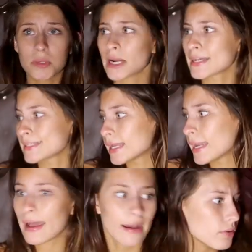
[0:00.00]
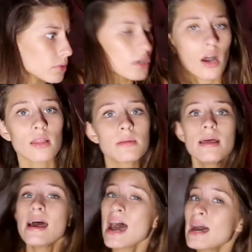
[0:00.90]
one? I said now. I want all the
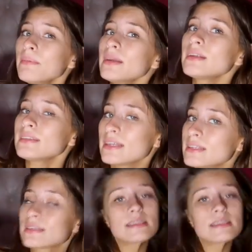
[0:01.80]
Happiness is